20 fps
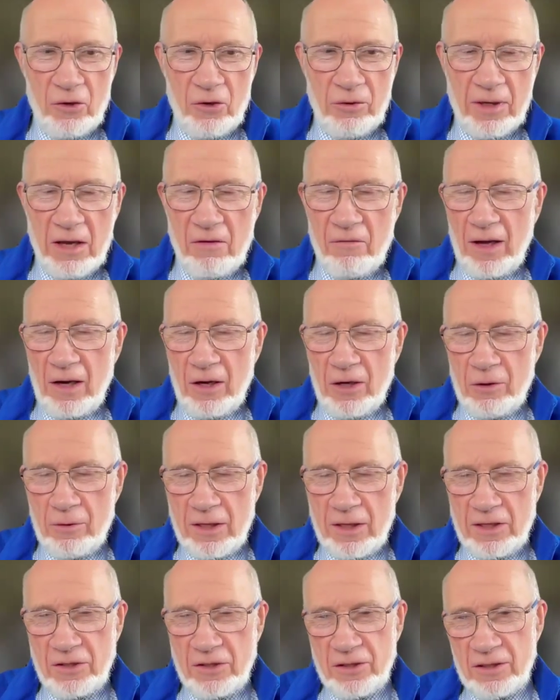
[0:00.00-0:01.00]
doing
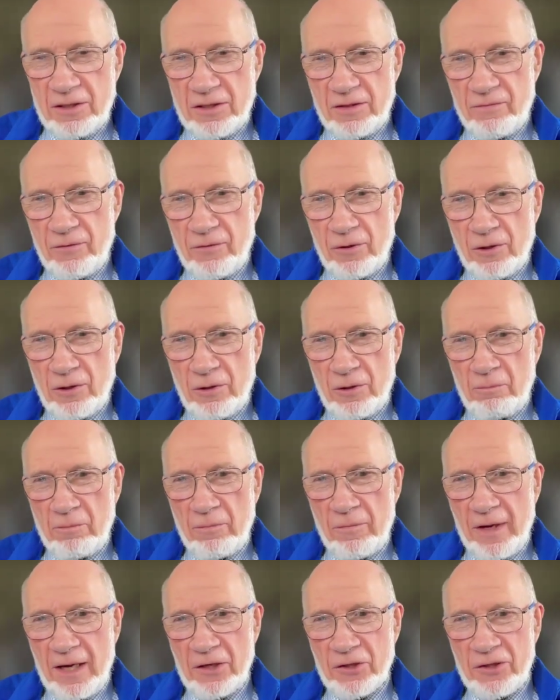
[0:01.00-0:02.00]
evaluations for
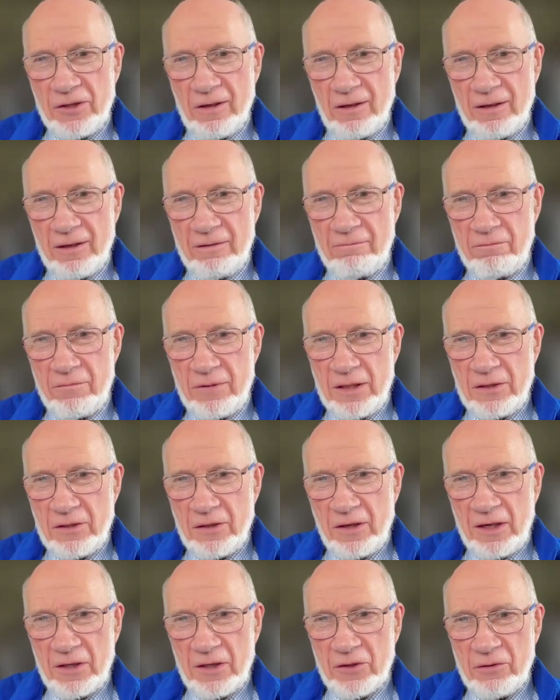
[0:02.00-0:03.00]
national and
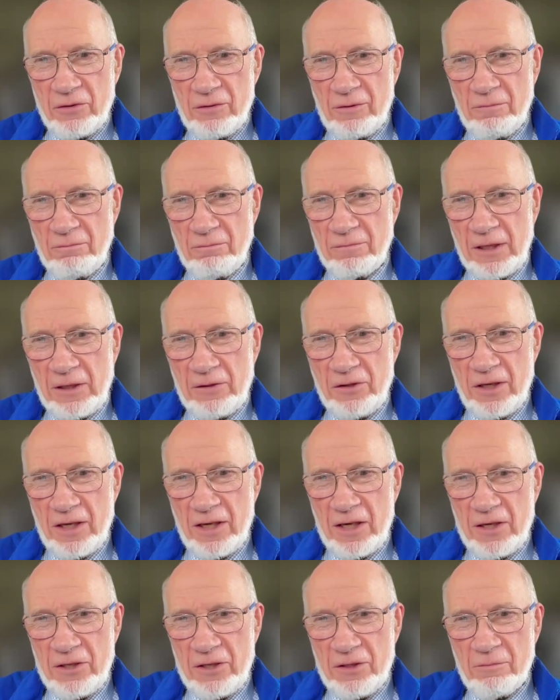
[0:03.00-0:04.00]
international
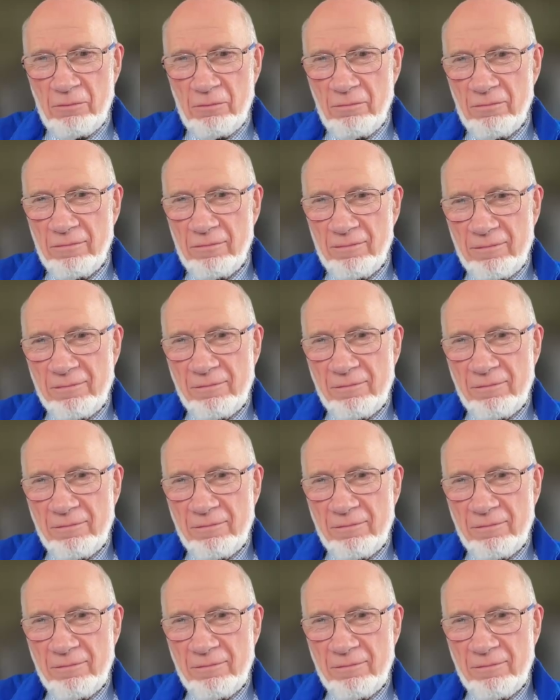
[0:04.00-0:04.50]
education